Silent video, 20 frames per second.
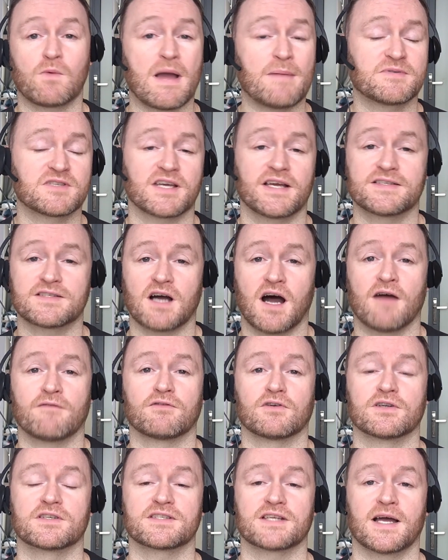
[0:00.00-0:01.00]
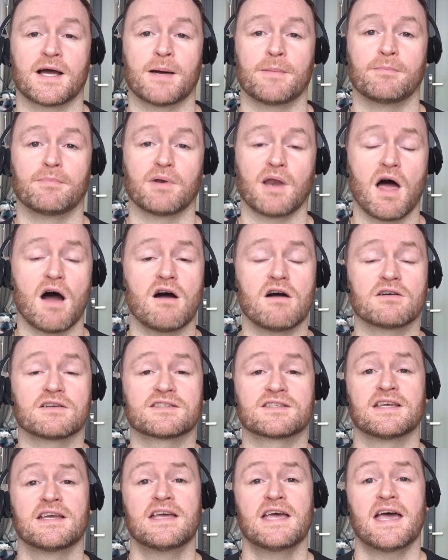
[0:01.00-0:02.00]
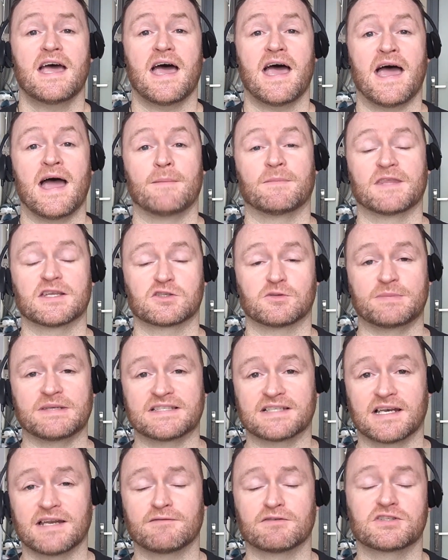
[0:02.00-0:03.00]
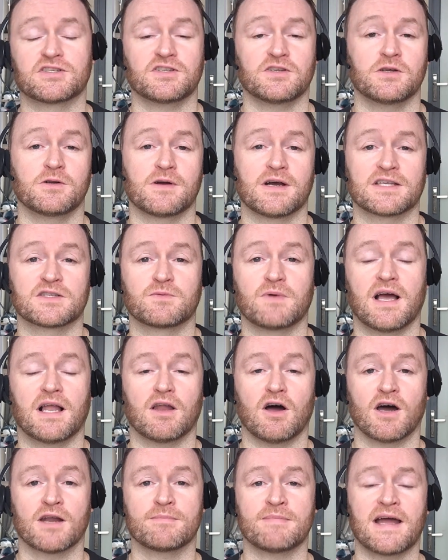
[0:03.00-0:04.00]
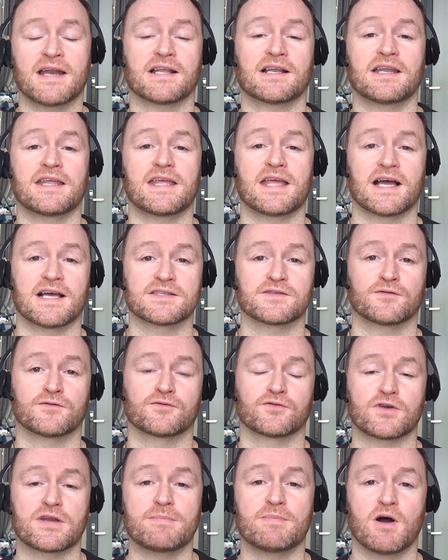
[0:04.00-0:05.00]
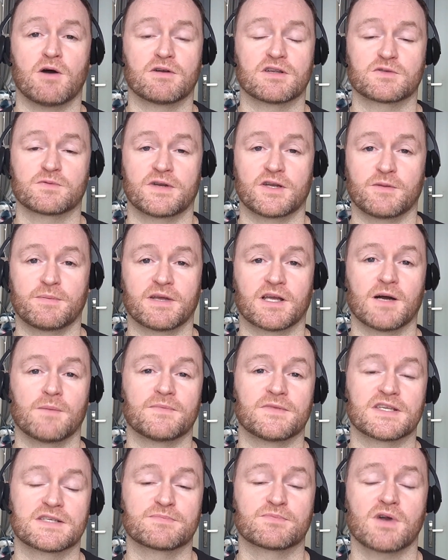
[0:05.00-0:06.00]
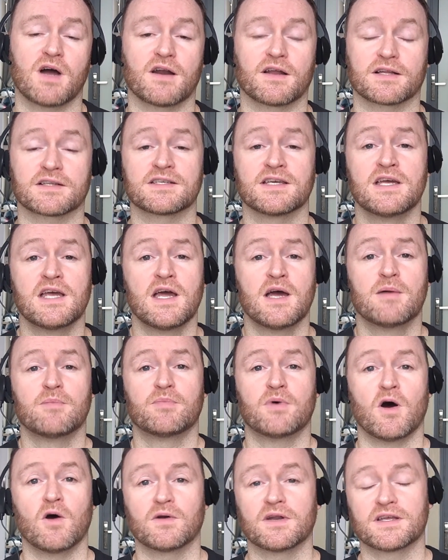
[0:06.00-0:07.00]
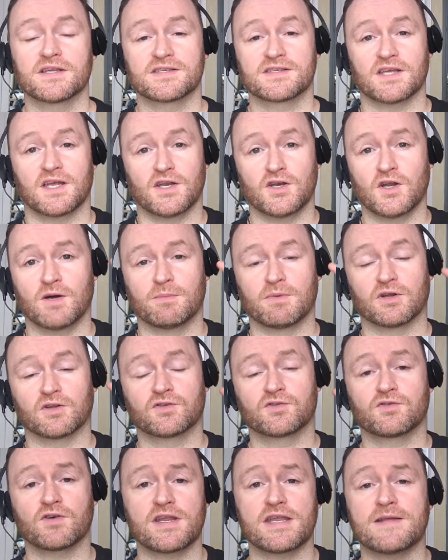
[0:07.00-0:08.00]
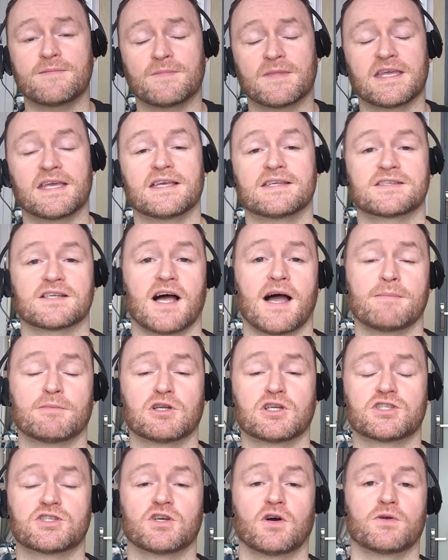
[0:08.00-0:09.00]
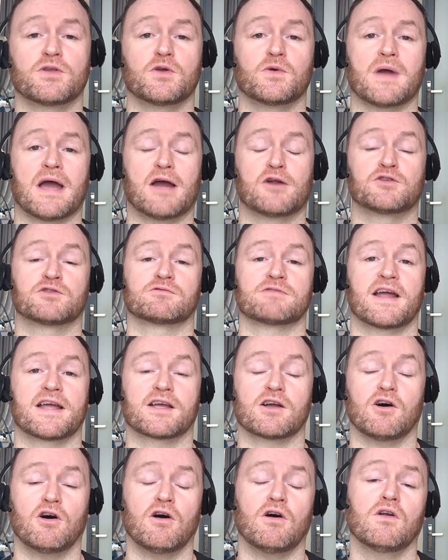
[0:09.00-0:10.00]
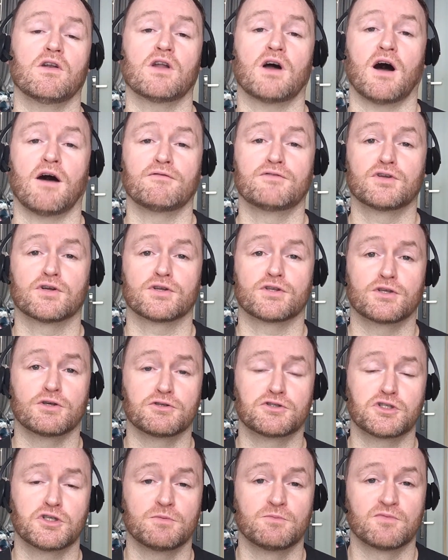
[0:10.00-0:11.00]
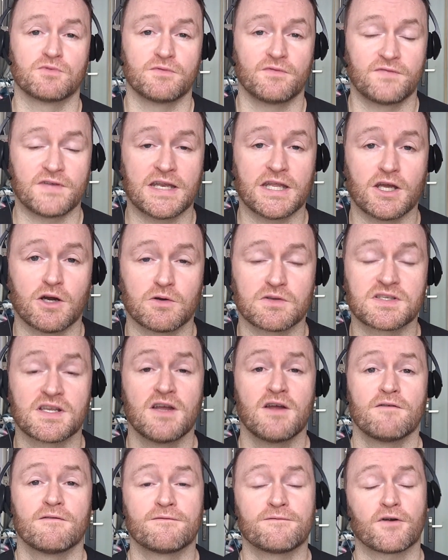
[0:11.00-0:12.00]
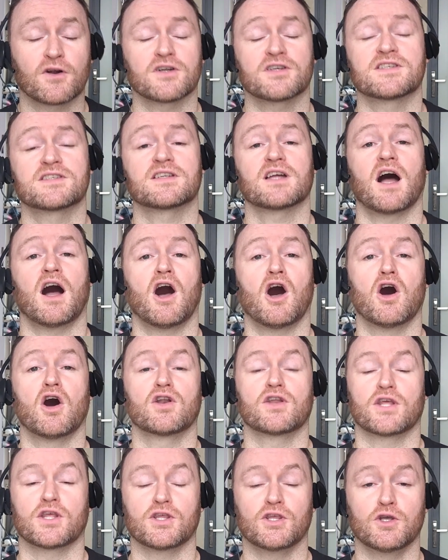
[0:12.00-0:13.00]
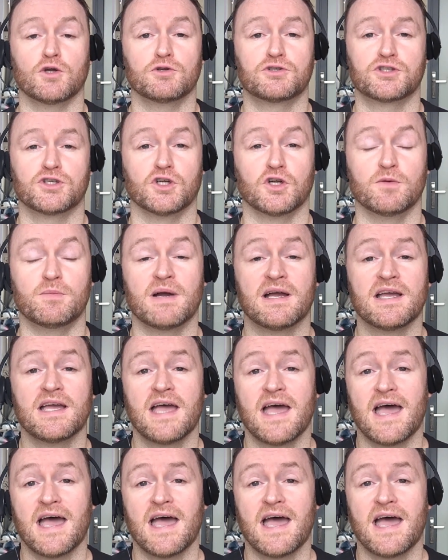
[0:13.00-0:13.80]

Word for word: websites, offers and blogs. This will be delivered to you as well automatically as a free bonus when you pick up this product. Bonus number 3 is I'm going to show you how to rank all of your YouTube videos first on YouTube